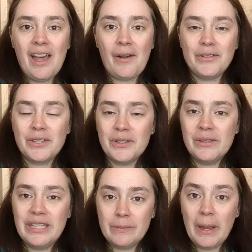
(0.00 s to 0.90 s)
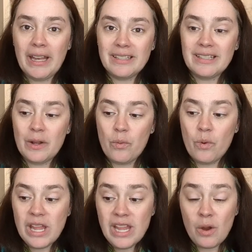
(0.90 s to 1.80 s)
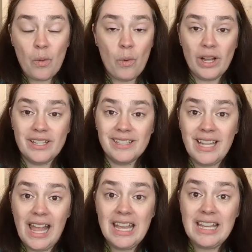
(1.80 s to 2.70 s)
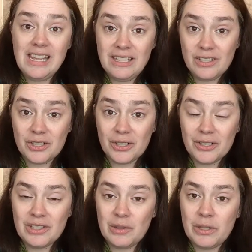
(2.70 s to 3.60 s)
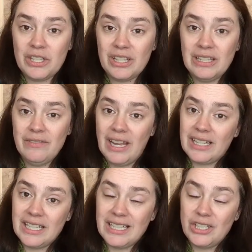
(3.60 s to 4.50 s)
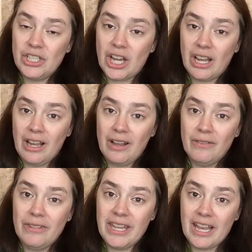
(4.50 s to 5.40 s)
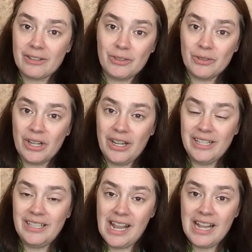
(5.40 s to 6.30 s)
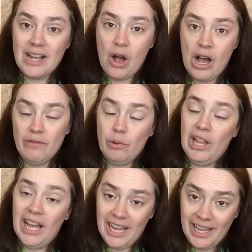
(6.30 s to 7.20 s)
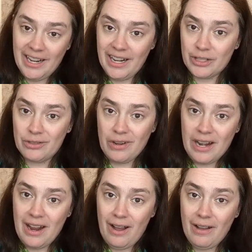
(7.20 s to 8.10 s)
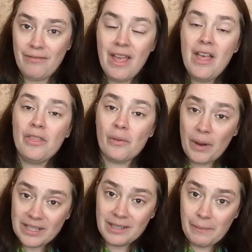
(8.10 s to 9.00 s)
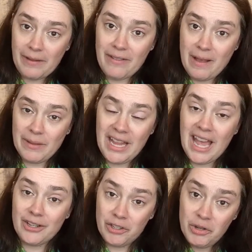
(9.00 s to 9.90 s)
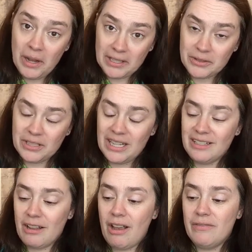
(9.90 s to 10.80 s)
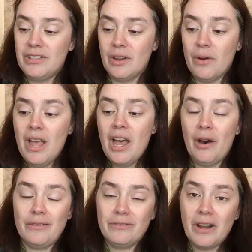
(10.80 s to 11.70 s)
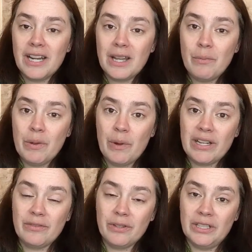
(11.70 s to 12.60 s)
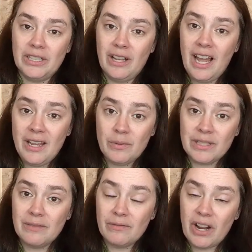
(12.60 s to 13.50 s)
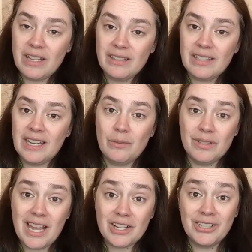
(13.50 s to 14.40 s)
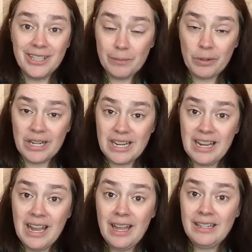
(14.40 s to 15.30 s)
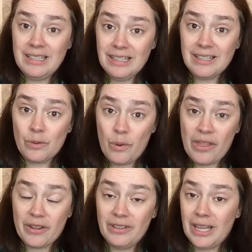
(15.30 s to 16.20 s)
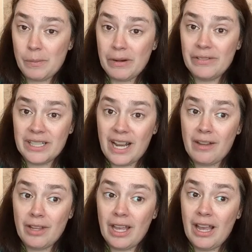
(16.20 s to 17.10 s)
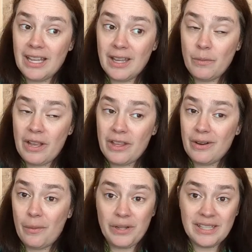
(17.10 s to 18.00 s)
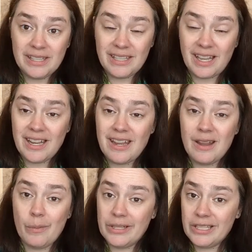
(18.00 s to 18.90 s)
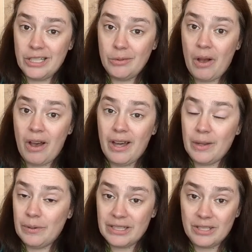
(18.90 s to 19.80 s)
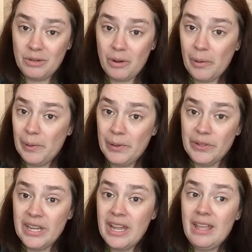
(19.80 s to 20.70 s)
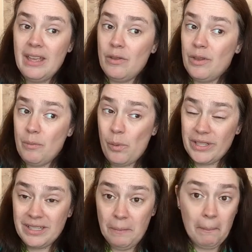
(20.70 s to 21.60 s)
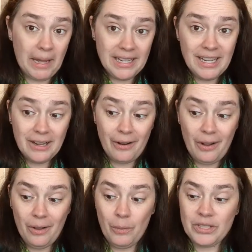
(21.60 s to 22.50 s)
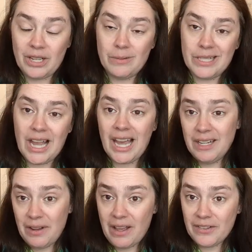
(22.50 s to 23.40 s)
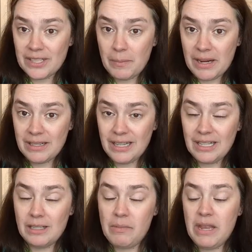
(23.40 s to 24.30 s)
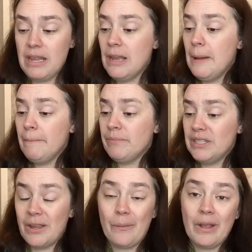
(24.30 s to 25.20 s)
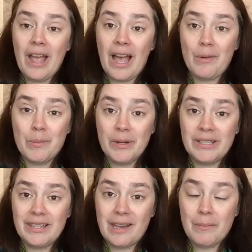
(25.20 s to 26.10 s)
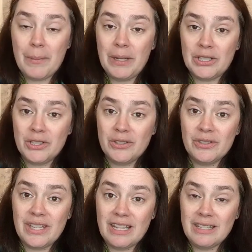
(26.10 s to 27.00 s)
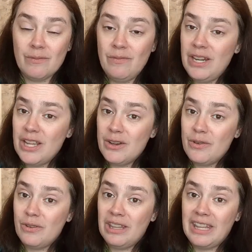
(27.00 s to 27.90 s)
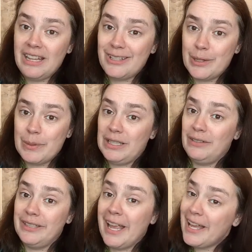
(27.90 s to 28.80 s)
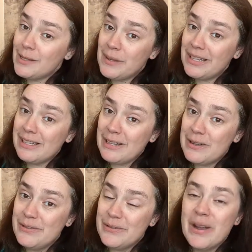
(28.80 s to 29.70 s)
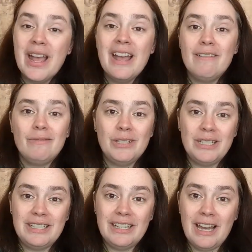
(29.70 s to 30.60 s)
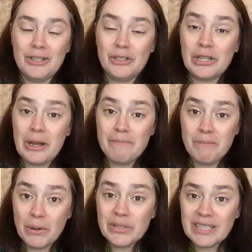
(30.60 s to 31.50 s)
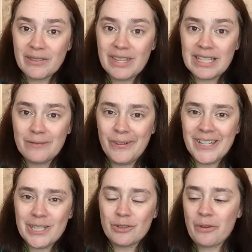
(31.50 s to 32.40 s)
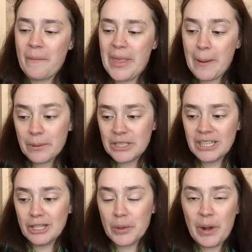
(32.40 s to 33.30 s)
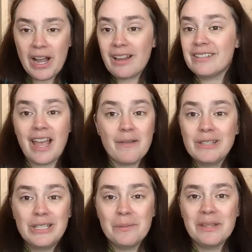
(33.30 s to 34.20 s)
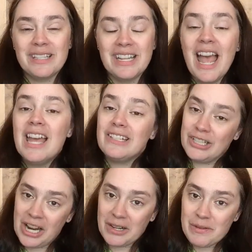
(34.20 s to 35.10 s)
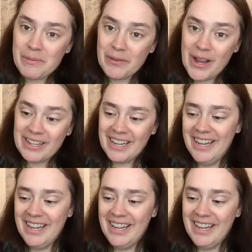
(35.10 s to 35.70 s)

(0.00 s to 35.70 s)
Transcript: Also, this past week was Easter, so we took advantage of extra day off. Well, I had an extra day off. The rest of my family had 2 extra days off. So on Friday, we went for a little hike with some friends, and it was actually pretty decent weather, like perfect hiking weather. It wasn't sunny, it wasn't too hot, it wasn't too cold, it wasn't muddy at all, which I was kind of half expecting it to be. So I will put some pictures and some video, thanks to my lovely husband, who took most of this footage from that particular walk because I was too busy chatting with my friend.